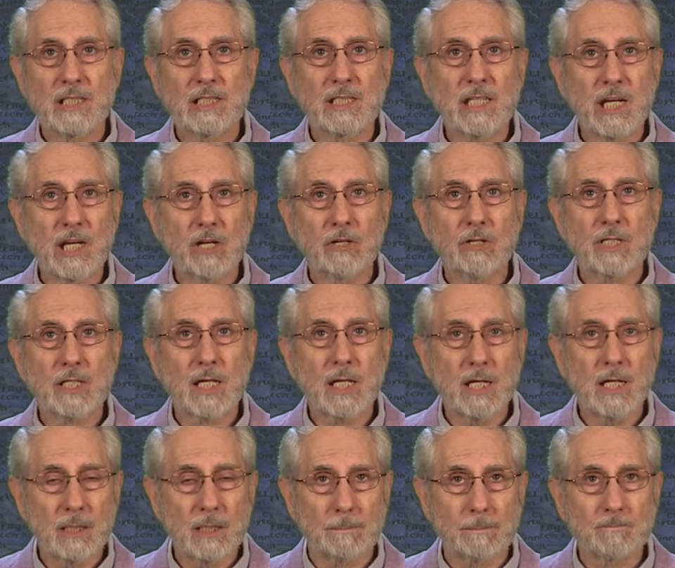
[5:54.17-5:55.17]
Dear
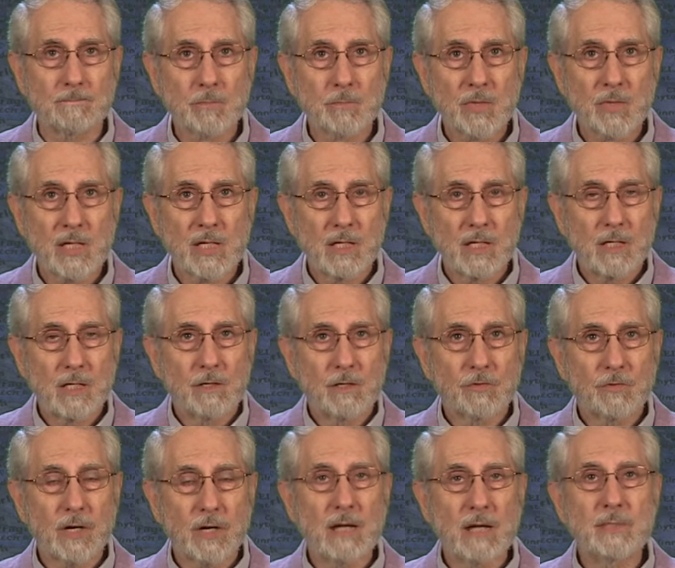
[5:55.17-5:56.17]
Kim
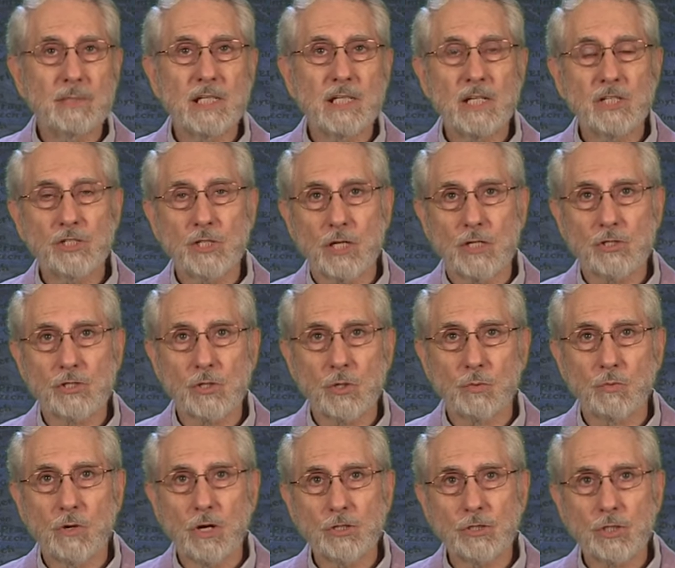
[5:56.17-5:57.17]
for ammunition
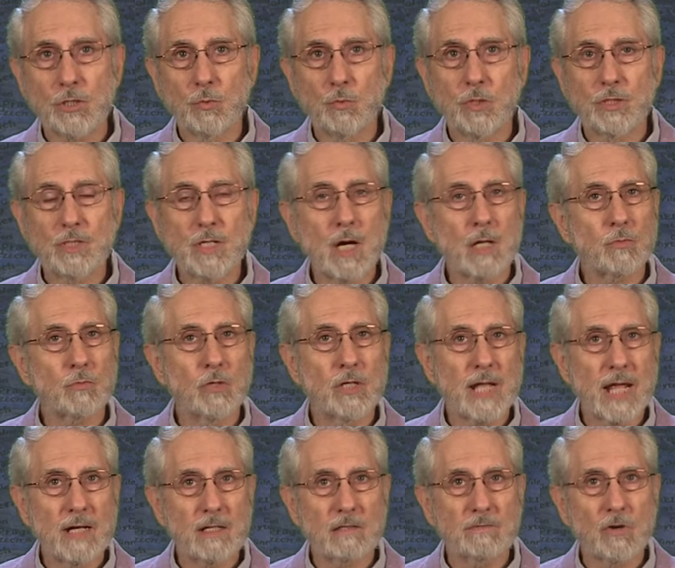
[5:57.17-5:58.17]
so Russia would not
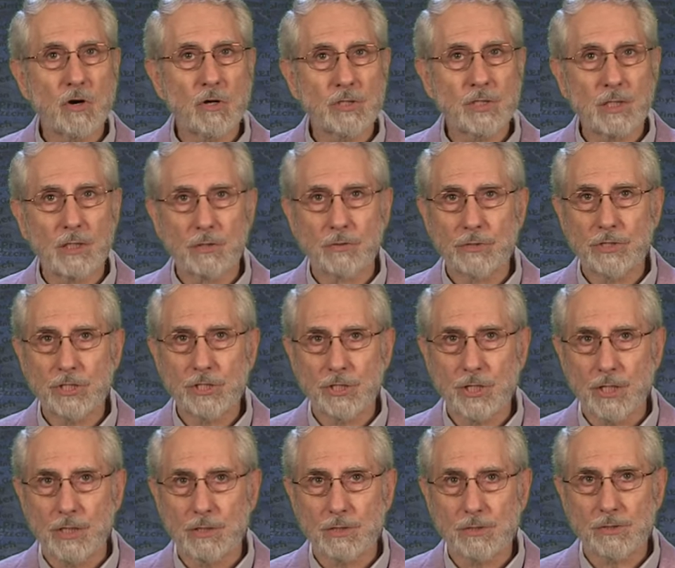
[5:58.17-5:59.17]
run out of artillery
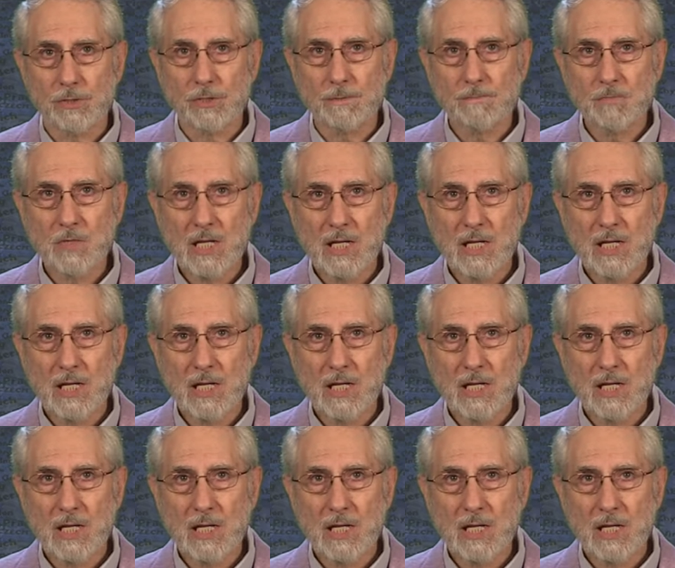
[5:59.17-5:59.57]
shells.